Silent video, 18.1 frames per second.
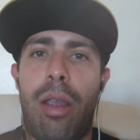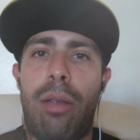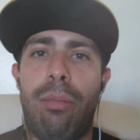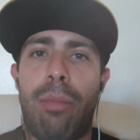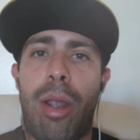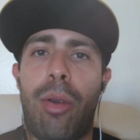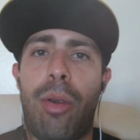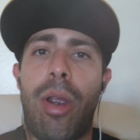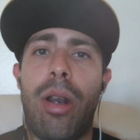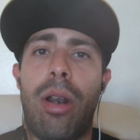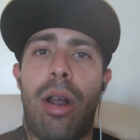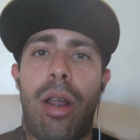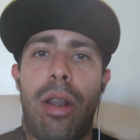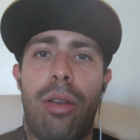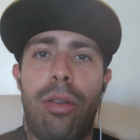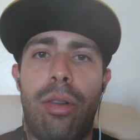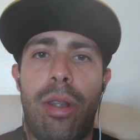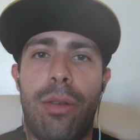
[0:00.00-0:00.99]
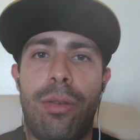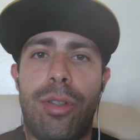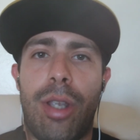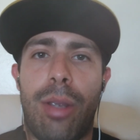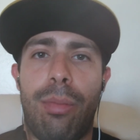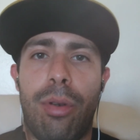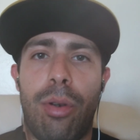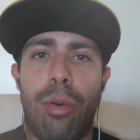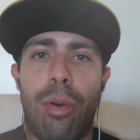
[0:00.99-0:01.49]
my great aunt who lives
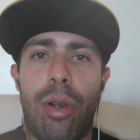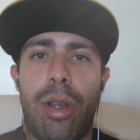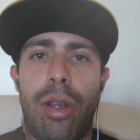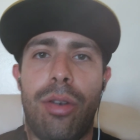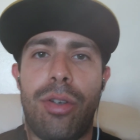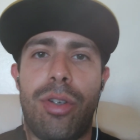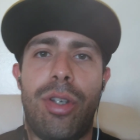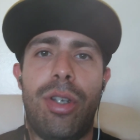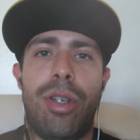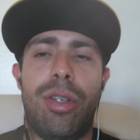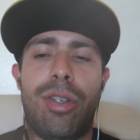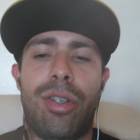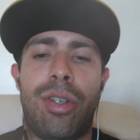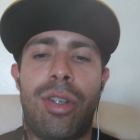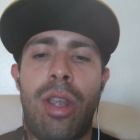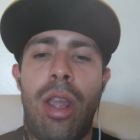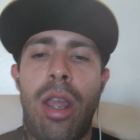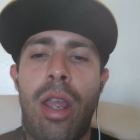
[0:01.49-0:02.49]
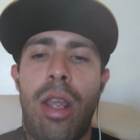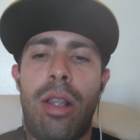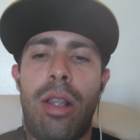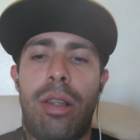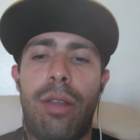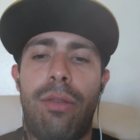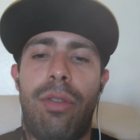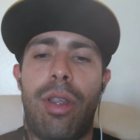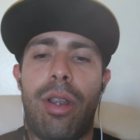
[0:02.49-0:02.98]
up in Oregon. She's
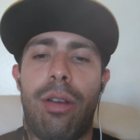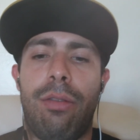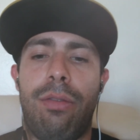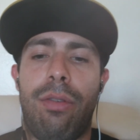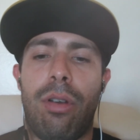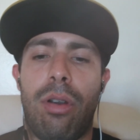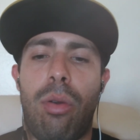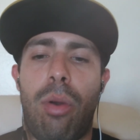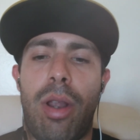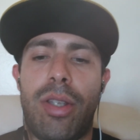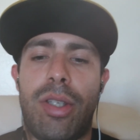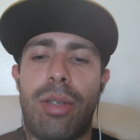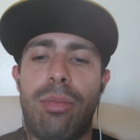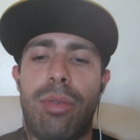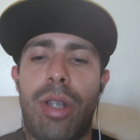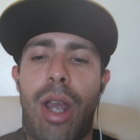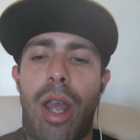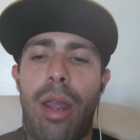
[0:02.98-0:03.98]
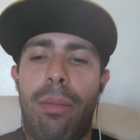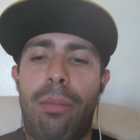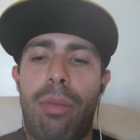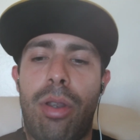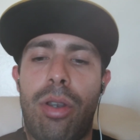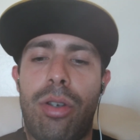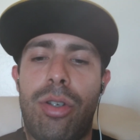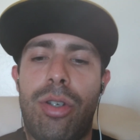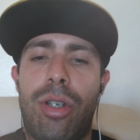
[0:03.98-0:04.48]
lived there for quite some time,
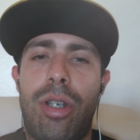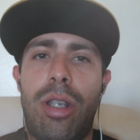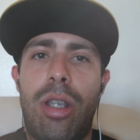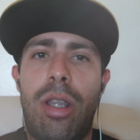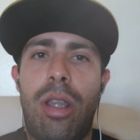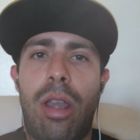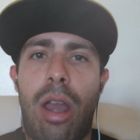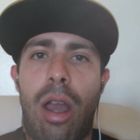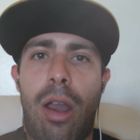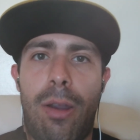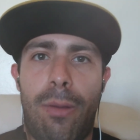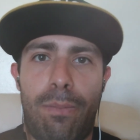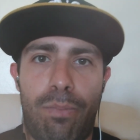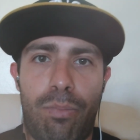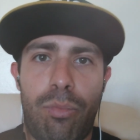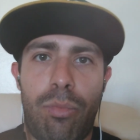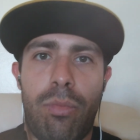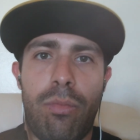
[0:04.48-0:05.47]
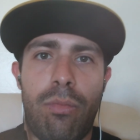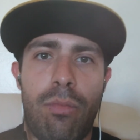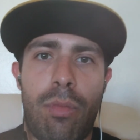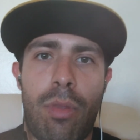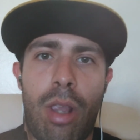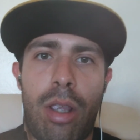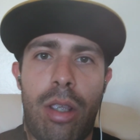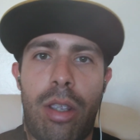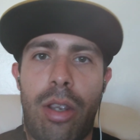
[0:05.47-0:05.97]
but she um,
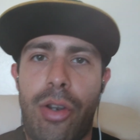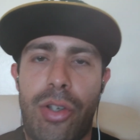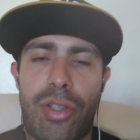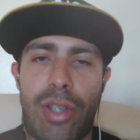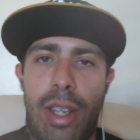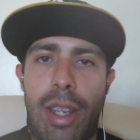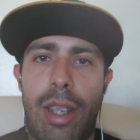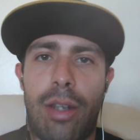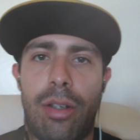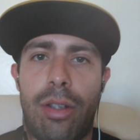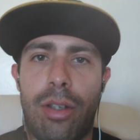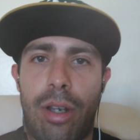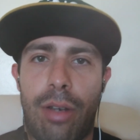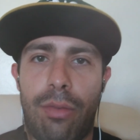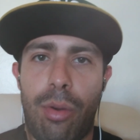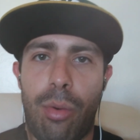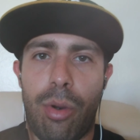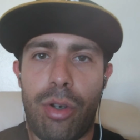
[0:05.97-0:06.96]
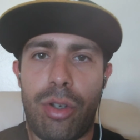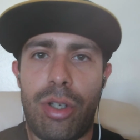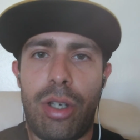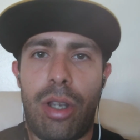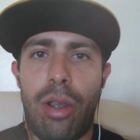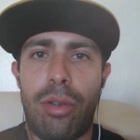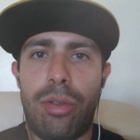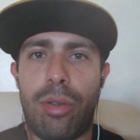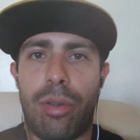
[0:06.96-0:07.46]
carries a handgun everywhere she
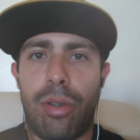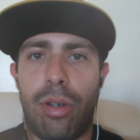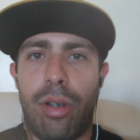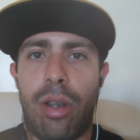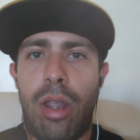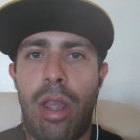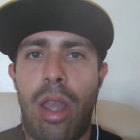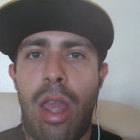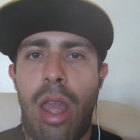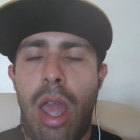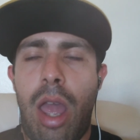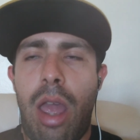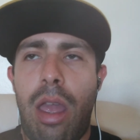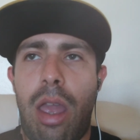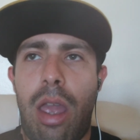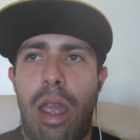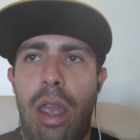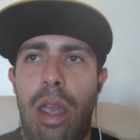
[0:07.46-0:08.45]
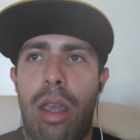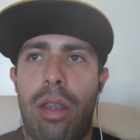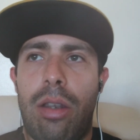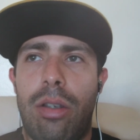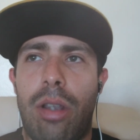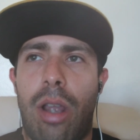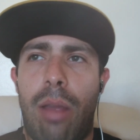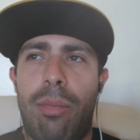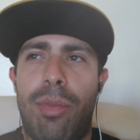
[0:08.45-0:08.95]
goes with her. And
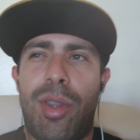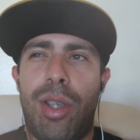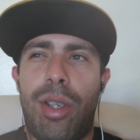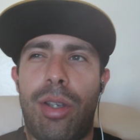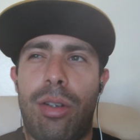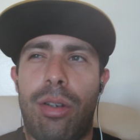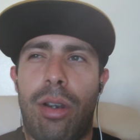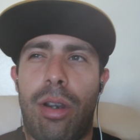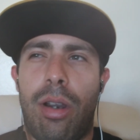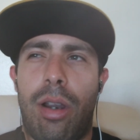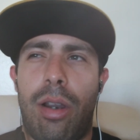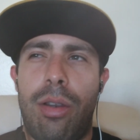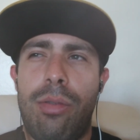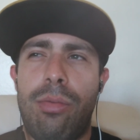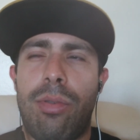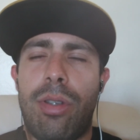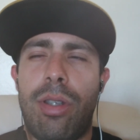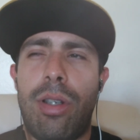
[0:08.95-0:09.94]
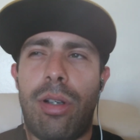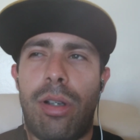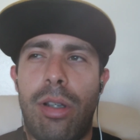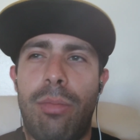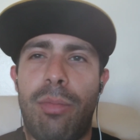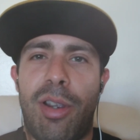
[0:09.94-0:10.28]
I'm thinking, are you really calling my